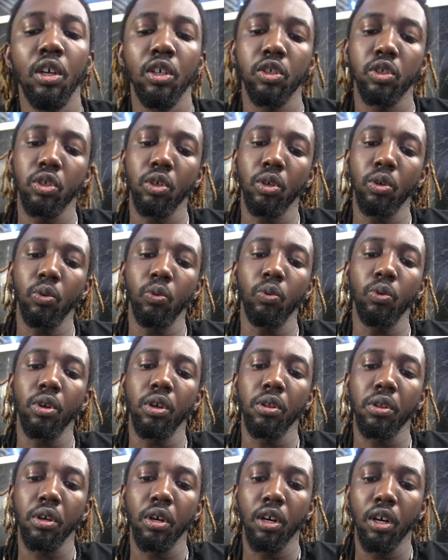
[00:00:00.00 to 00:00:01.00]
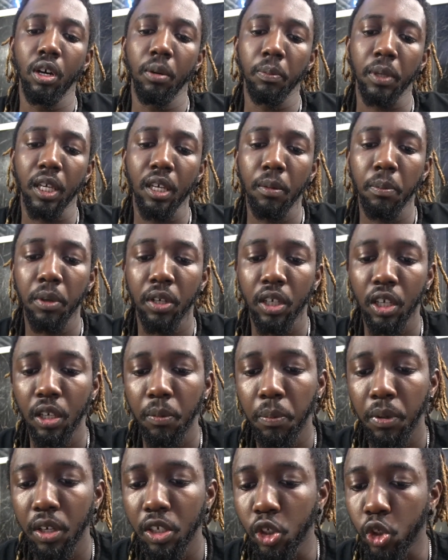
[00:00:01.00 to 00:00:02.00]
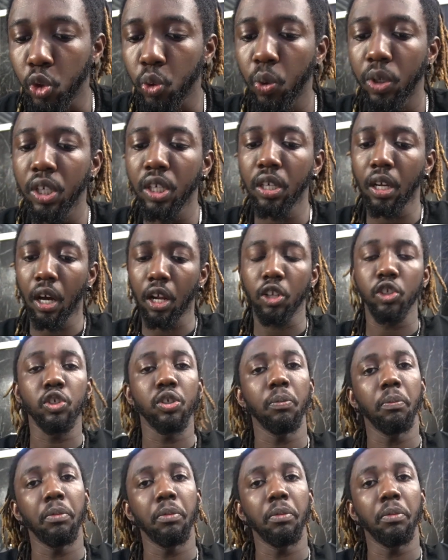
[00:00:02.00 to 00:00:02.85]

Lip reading: So with Keepa is $20 a